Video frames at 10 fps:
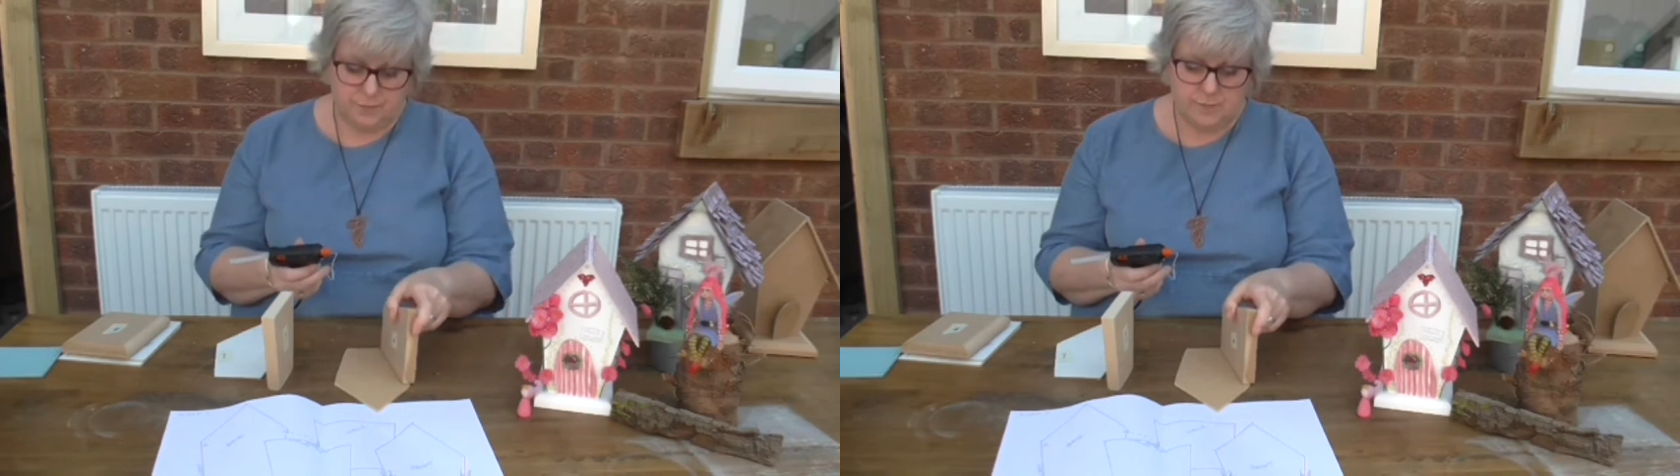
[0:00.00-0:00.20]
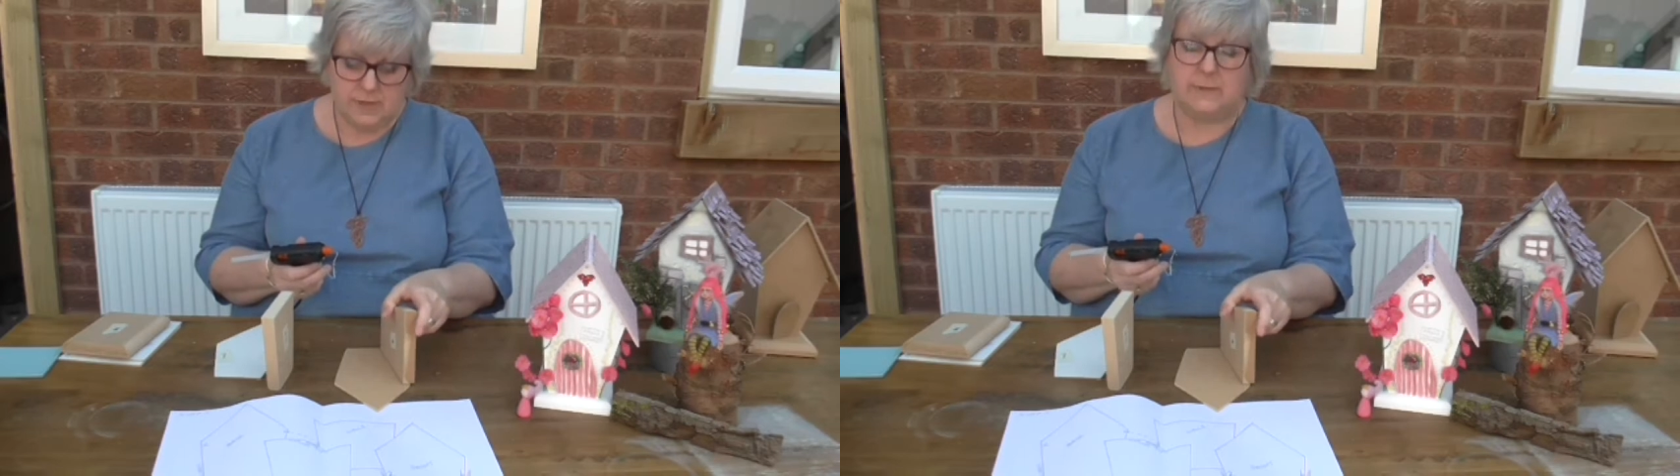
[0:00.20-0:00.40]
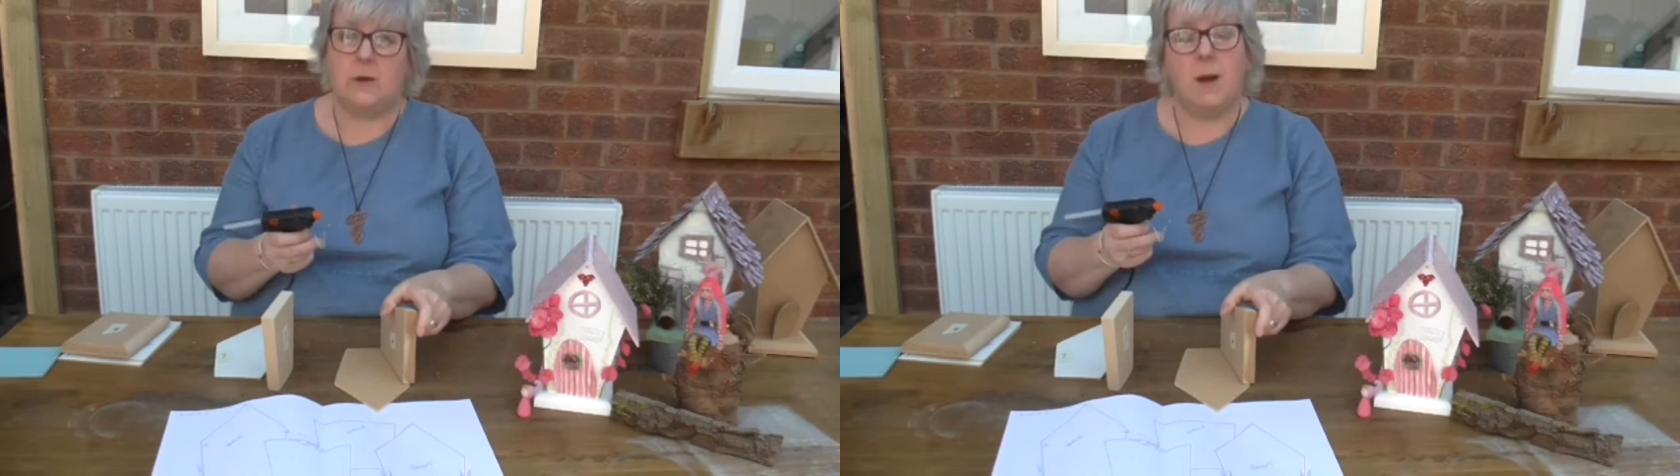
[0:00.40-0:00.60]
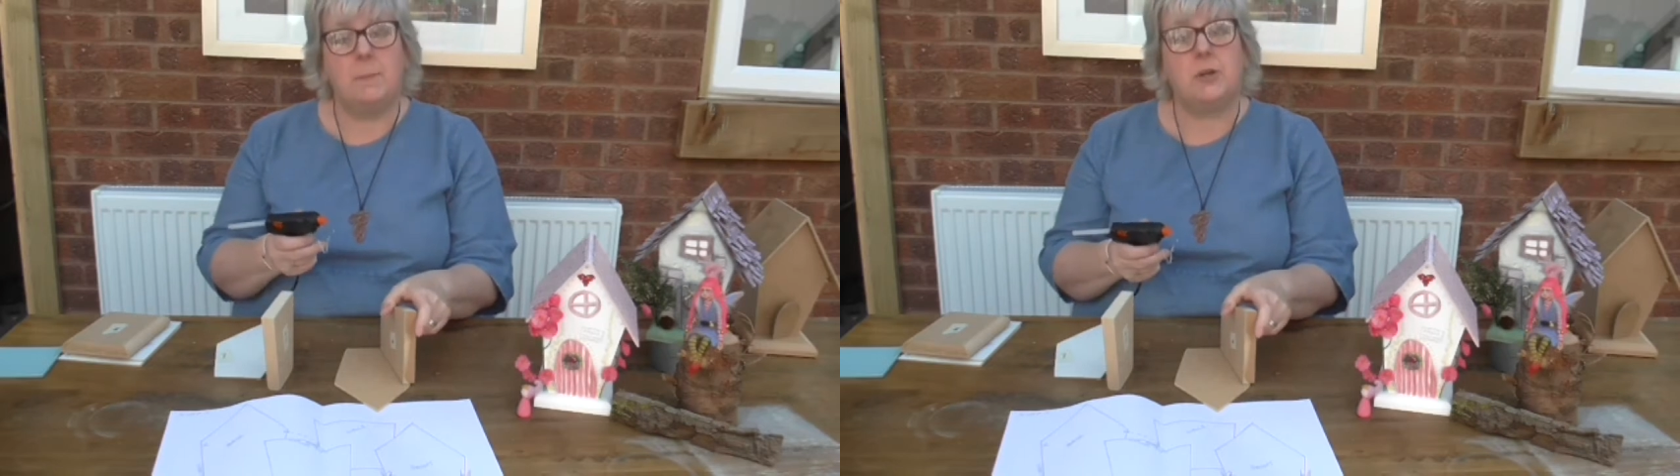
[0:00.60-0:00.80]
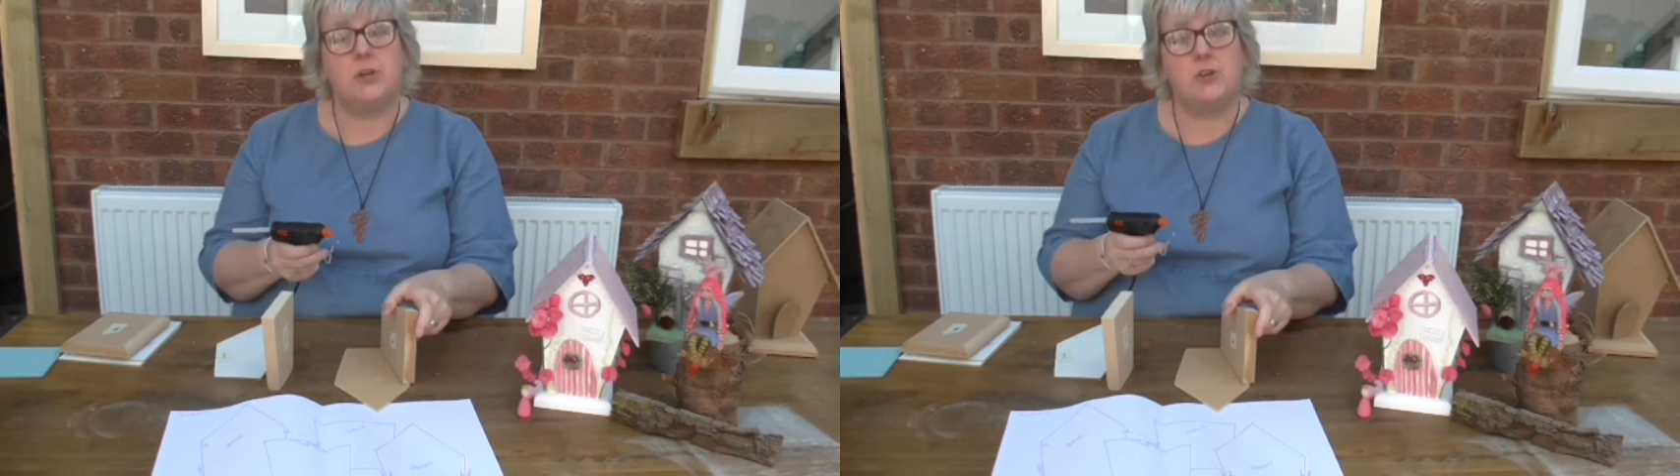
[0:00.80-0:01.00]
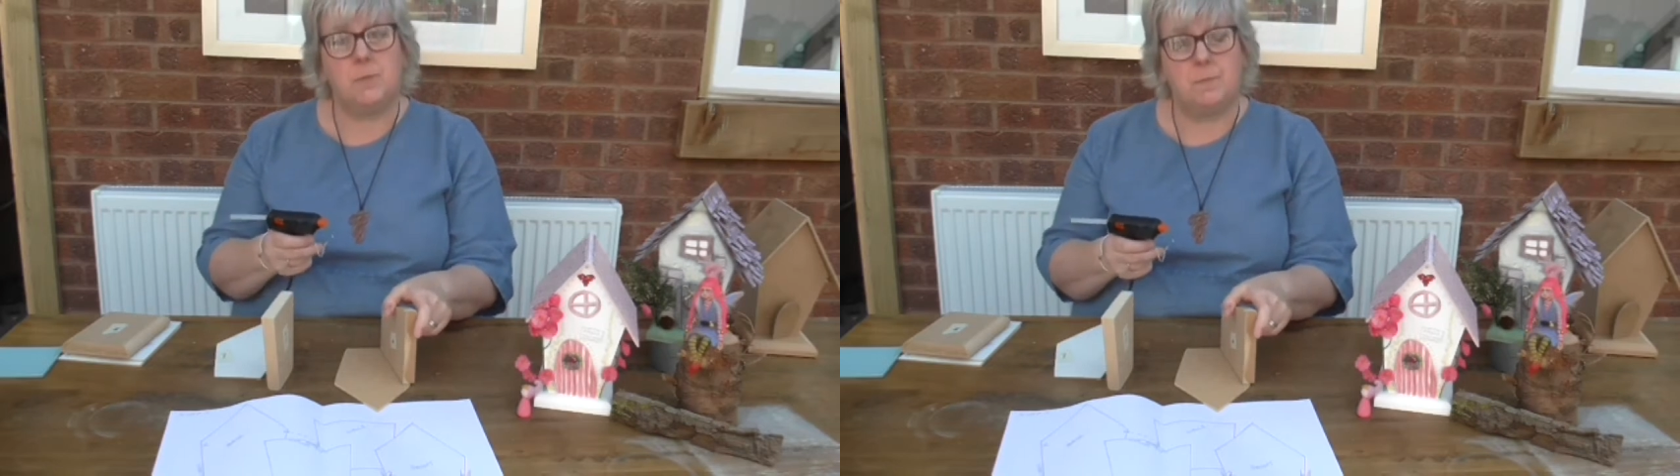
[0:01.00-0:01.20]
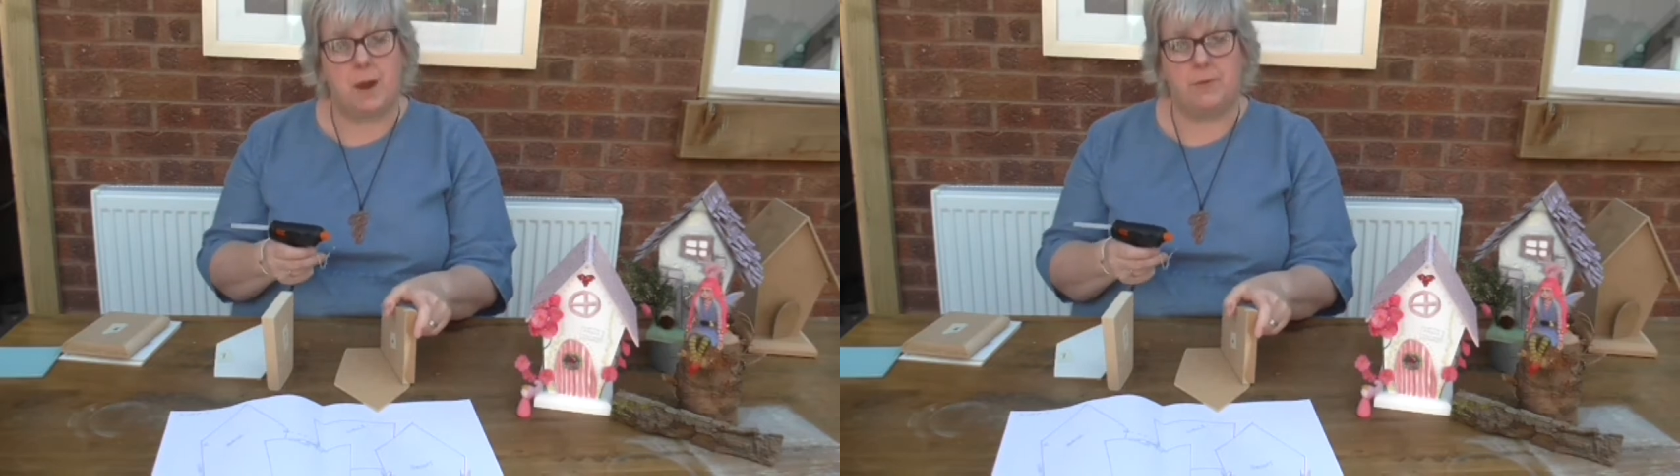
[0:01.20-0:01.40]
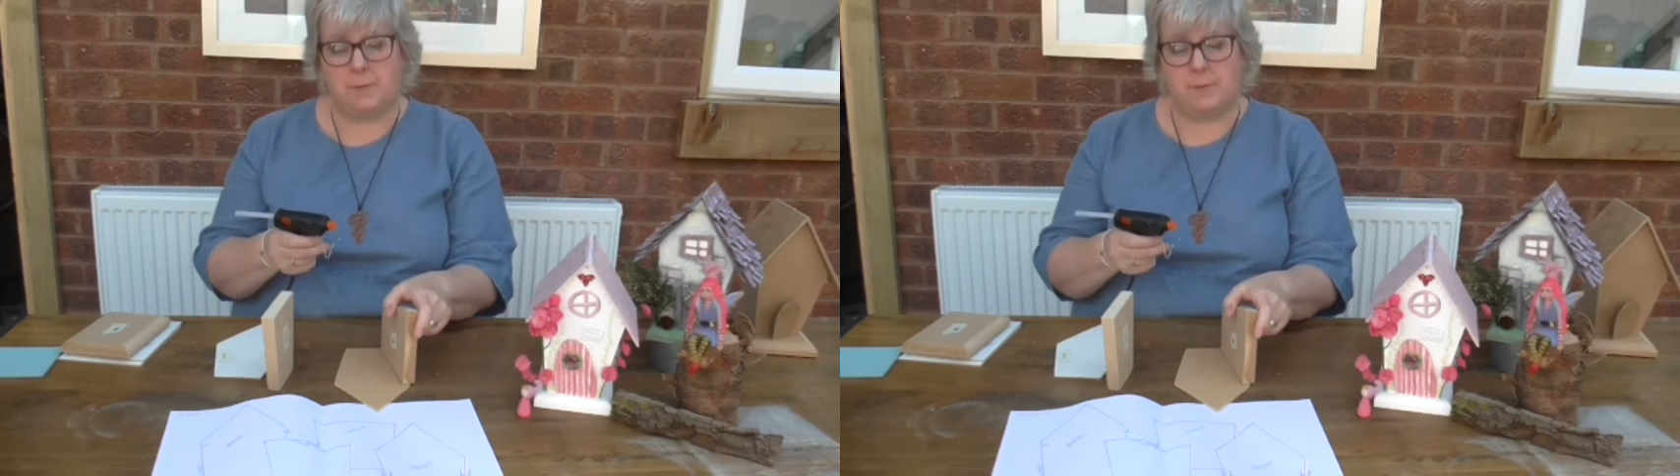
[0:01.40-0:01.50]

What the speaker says: So I'm going to do both.